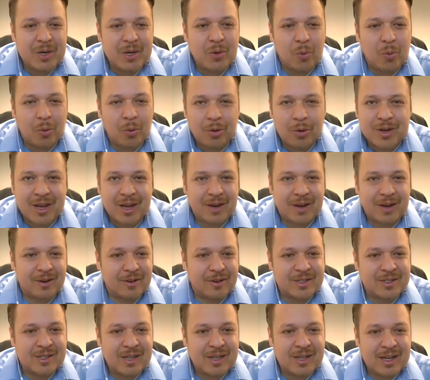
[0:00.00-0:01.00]
know, no. We need
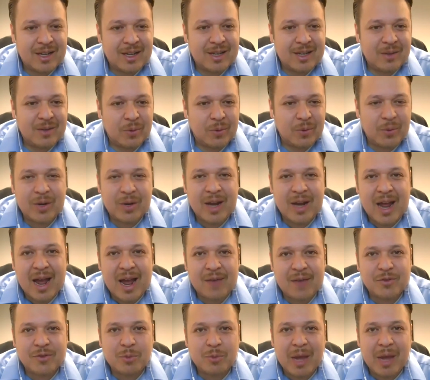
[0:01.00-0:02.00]
order takers. We
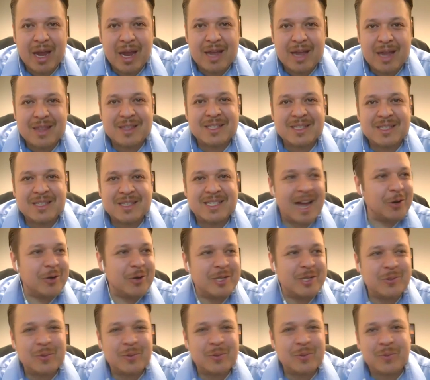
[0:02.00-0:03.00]
wouldn't have to pay the
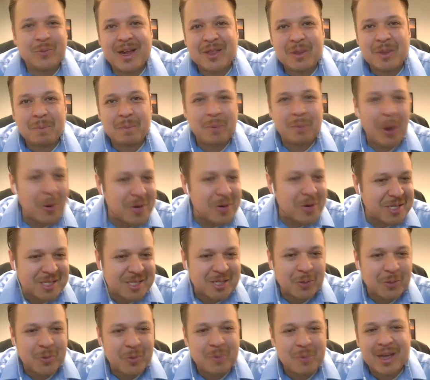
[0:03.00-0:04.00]
salaries we pay and the
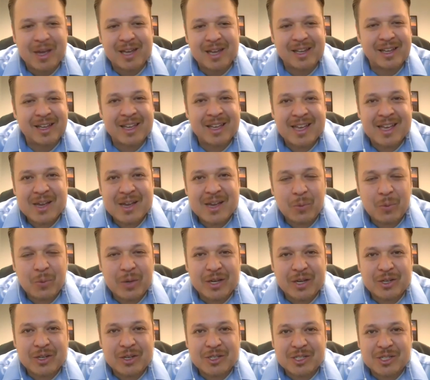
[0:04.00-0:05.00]
bonuses that we pay. Like,
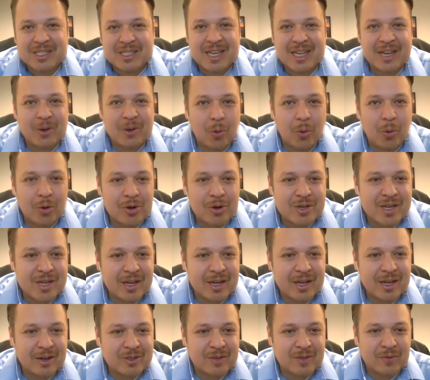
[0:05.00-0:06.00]
we could just take
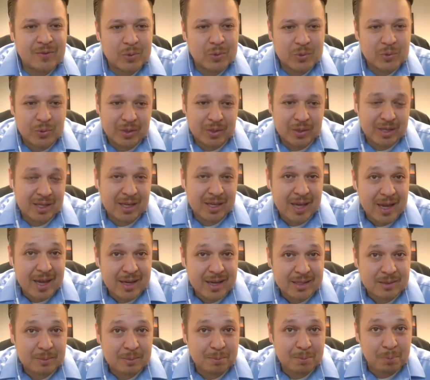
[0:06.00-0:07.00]
order takers if it was
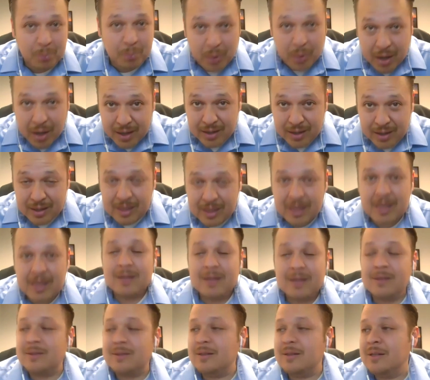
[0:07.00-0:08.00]
really the case, but
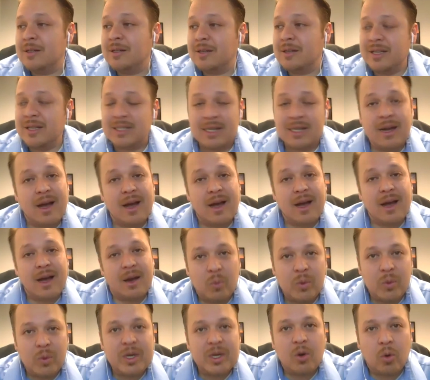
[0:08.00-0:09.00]
it's
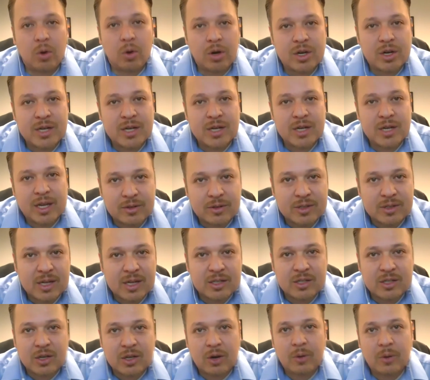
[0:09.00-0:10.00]
not. We need order takers.
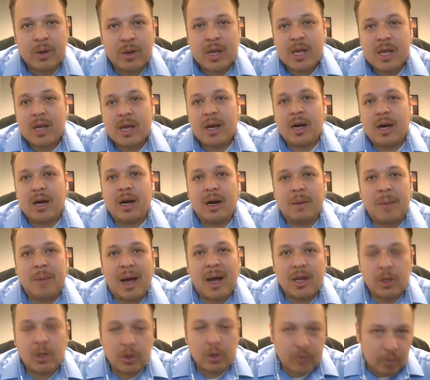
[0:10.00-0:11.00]
And so um,
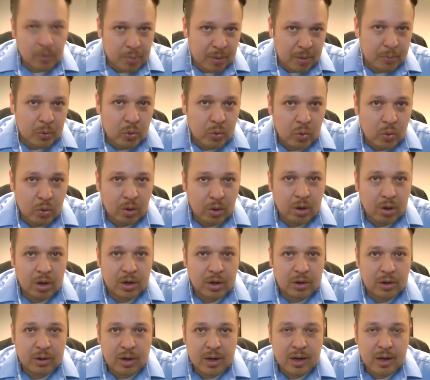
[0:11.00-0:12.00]
I look for people who are
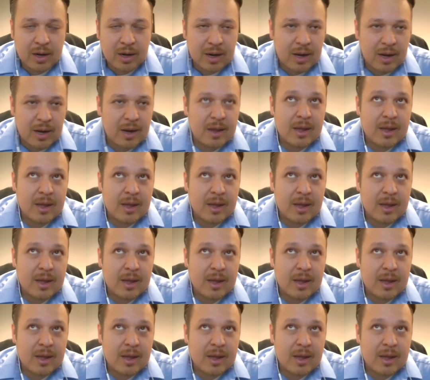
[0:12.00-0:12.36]
ag-